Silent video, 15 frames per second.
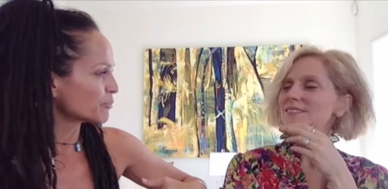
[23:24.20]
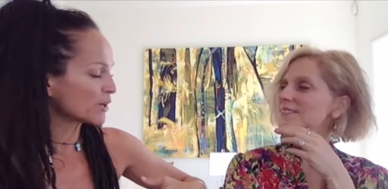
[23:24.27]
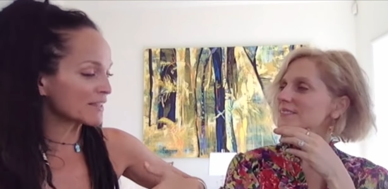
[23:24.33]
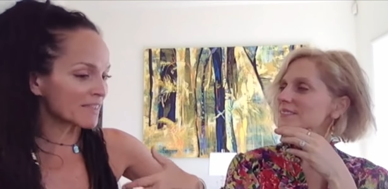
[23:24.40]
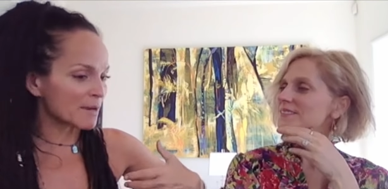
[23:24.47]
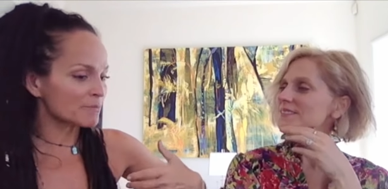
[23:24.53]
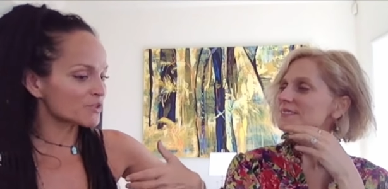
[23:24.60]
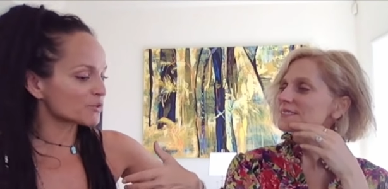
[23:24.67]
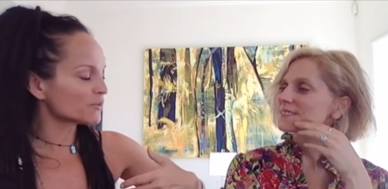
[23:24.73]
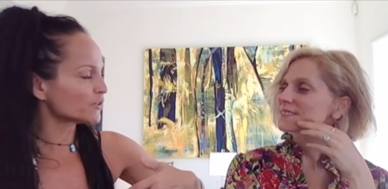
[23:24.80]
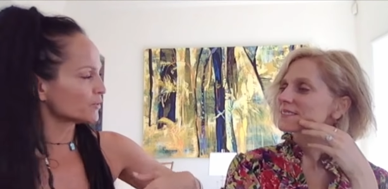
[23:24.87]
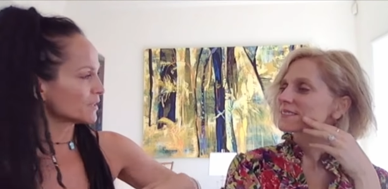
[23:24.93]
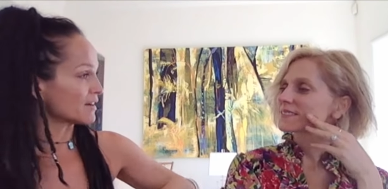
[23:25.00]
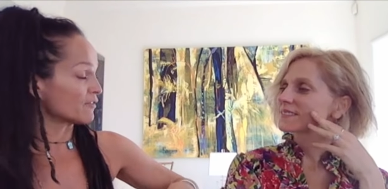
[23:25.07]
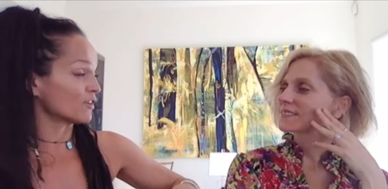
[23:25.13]
Speaker 1: bring them to a
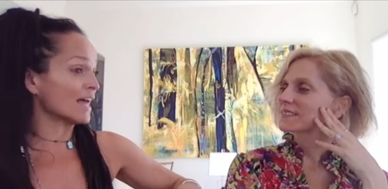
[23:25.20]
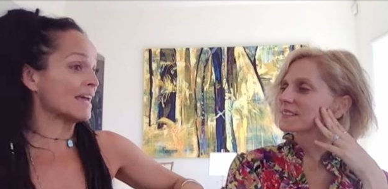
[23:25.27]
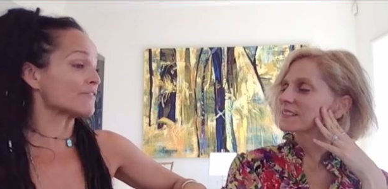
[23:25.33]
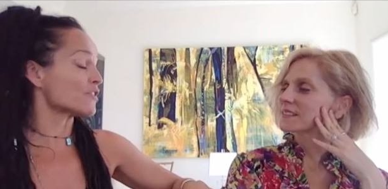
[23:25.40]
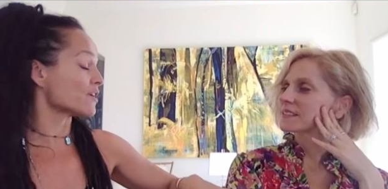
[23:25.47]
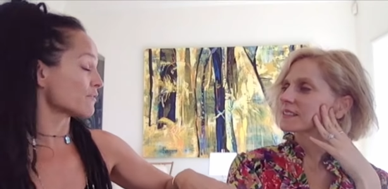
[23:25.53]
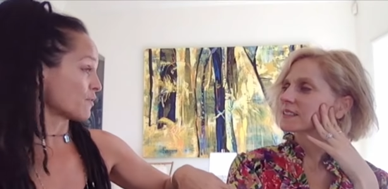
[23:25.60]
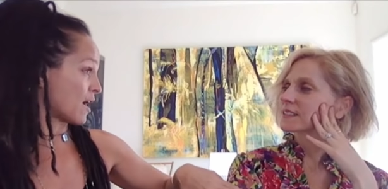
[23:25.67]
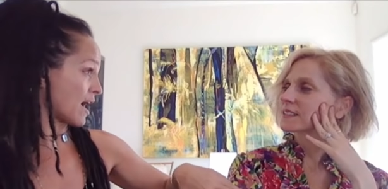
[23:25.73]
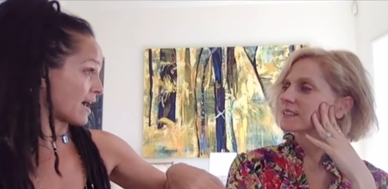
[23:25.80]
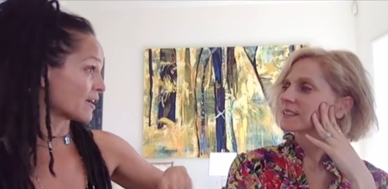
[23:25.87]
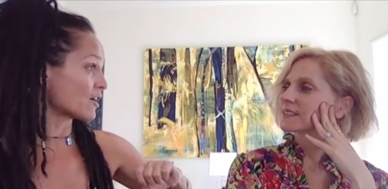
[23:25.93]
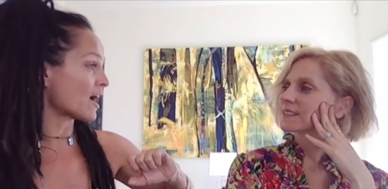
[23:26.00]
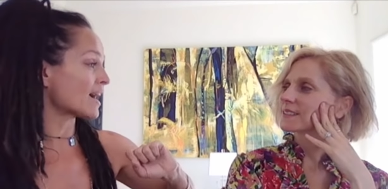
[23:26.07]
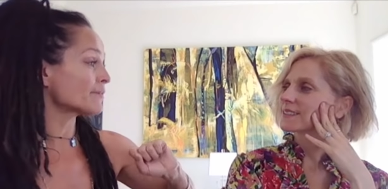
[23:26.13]
new level. And
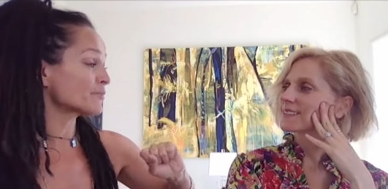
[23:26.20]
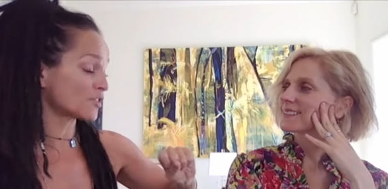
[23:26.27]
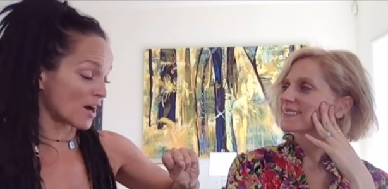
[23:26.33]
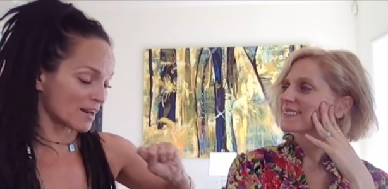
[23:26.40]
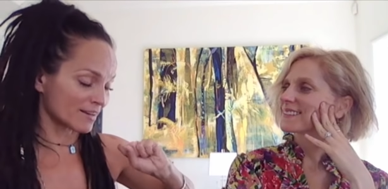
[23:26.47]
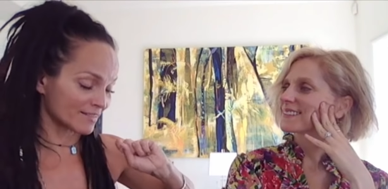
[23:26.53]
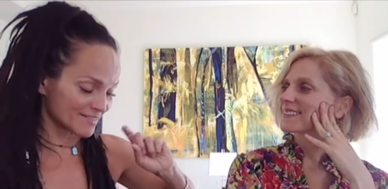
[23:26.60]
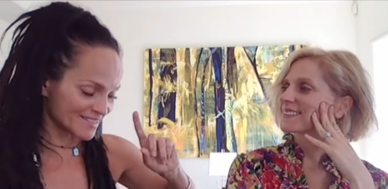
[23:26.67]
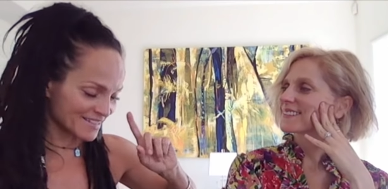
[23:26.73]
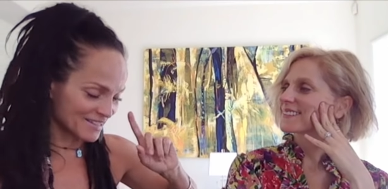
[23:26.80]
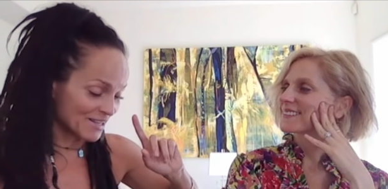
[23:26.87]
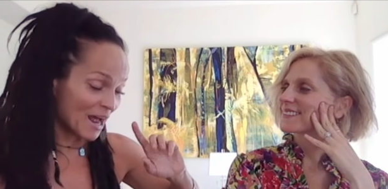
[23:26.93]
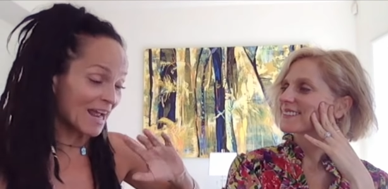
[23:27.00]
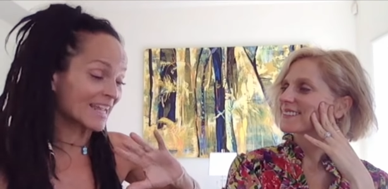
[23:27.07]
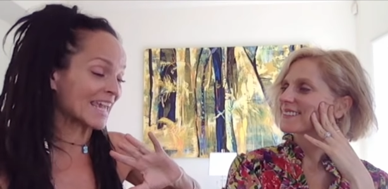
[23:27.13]
I, I've got it.
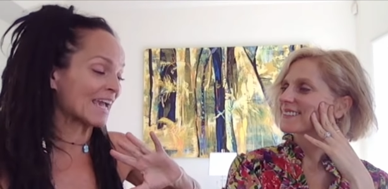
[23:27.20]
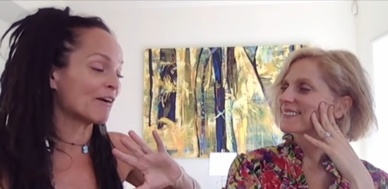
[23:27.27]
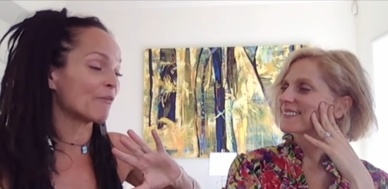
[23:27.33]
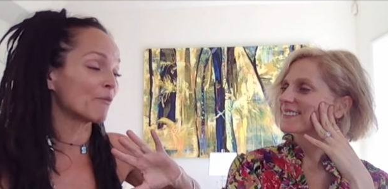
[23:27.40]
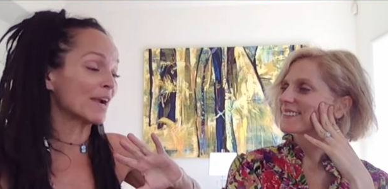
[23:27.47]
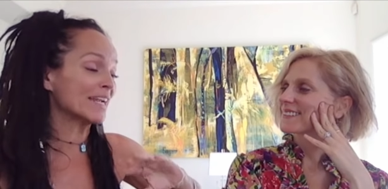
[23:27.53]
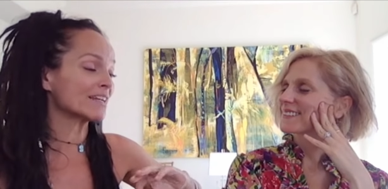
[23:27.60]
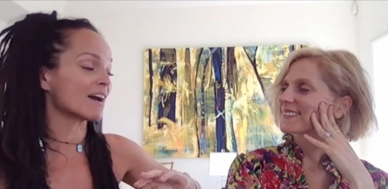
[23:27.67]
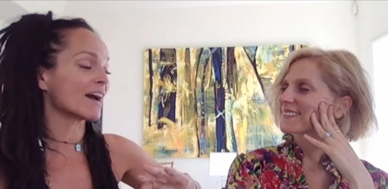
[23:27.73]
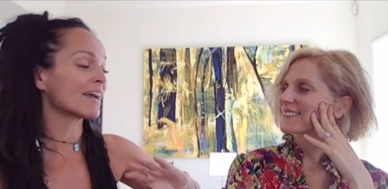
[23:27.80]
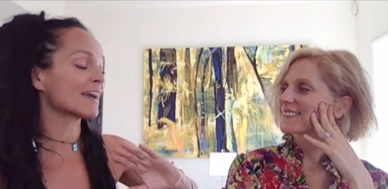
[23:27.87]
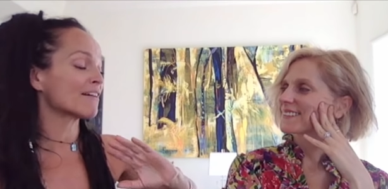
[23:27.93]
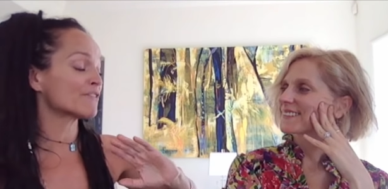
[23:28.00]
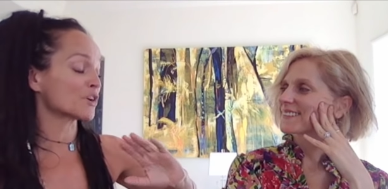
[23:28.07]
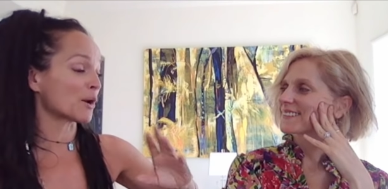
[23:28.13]
I can't wait. I
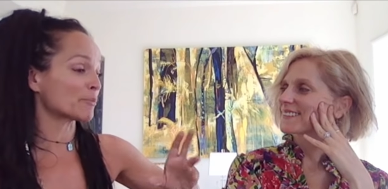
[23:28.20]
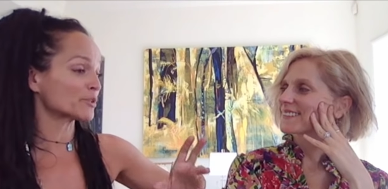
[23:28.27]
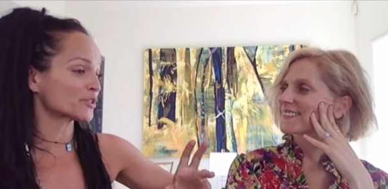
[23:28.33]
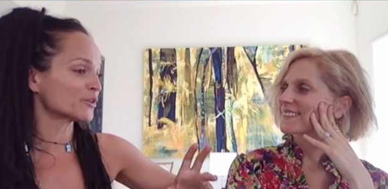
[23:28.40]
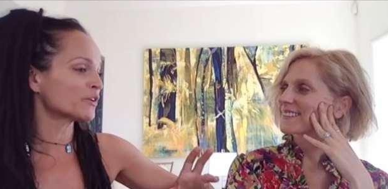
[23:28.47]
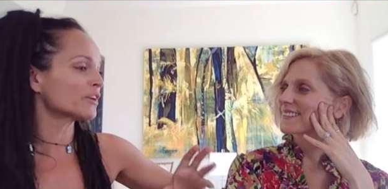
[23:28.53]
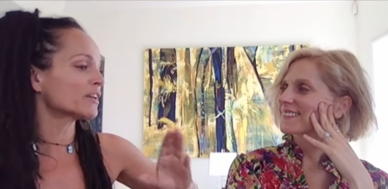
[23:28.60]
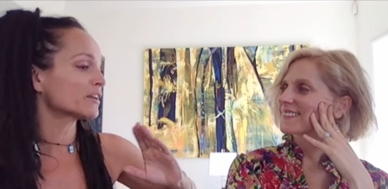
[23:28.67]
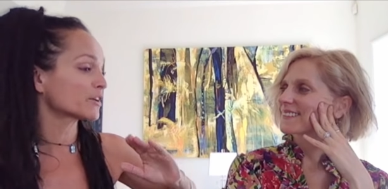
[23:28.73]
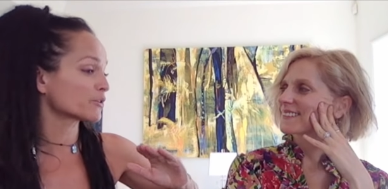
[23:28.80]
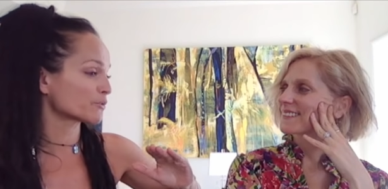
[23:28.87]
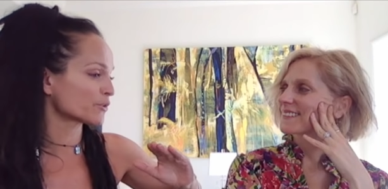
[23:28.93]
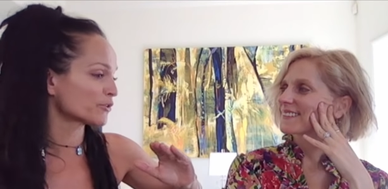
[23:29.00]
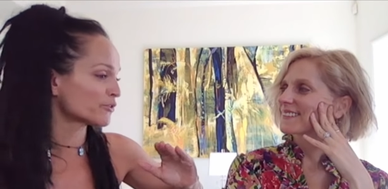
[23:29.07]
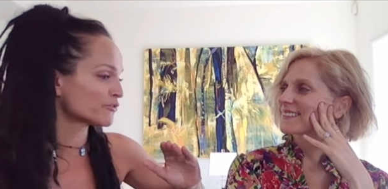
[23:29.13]
have an opportunity to
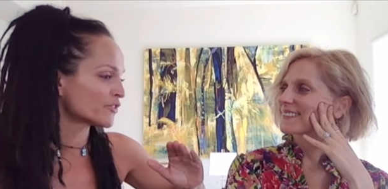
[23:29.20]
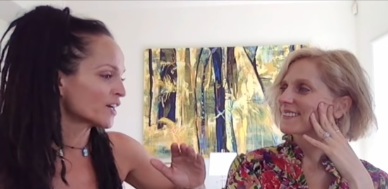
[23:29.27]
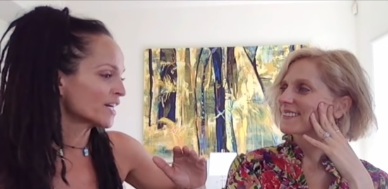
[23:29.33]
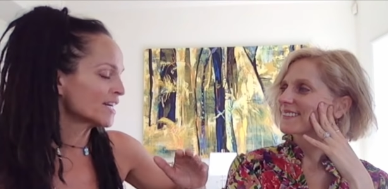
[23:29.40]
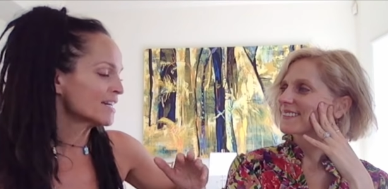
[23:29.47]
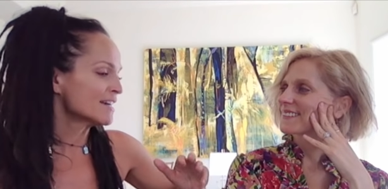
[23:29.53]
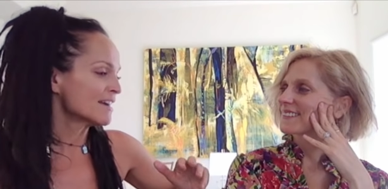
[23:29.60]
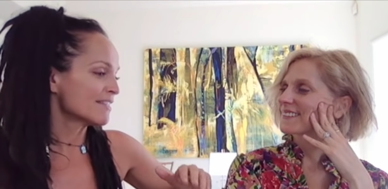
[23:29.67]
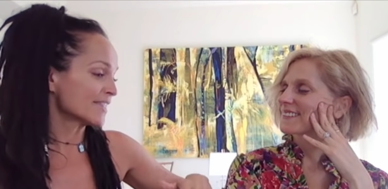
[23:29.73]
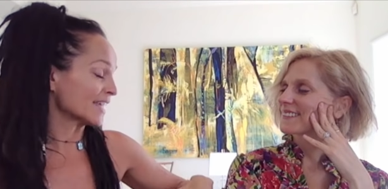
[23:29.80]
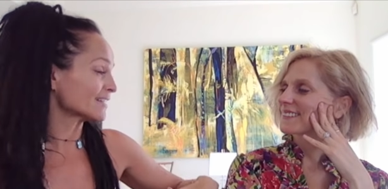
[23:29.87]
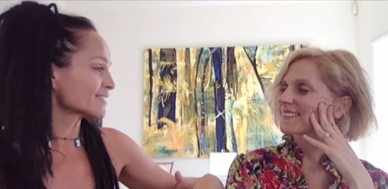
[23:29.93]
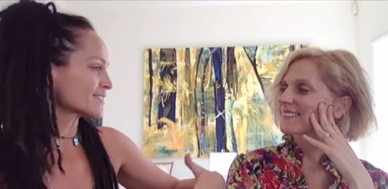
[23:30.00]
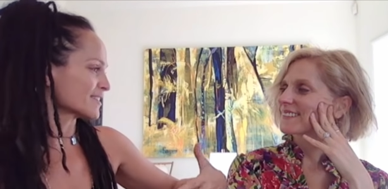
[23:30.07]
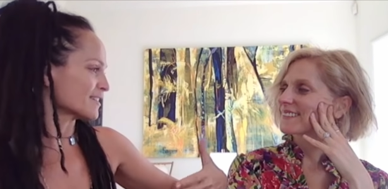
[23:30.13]
groove
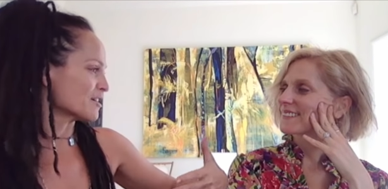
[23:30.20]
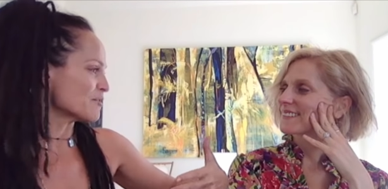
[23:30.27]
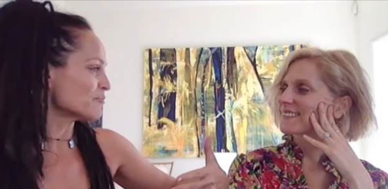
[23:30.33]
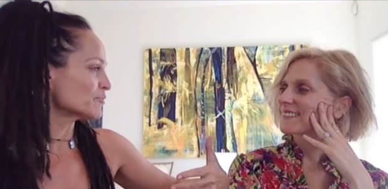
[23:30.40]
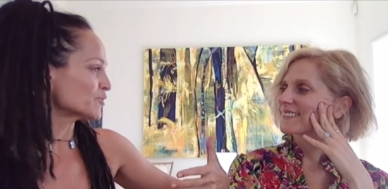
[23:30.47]
thanks to